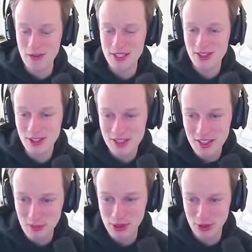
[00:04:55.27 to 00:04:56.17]
These are the
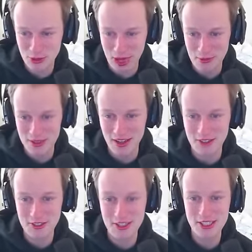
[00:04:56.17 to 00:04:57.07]
simplest traps I've
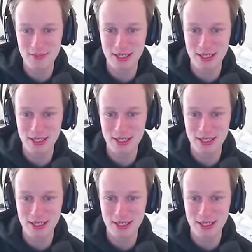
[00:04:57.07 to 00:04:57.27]
ever seen in my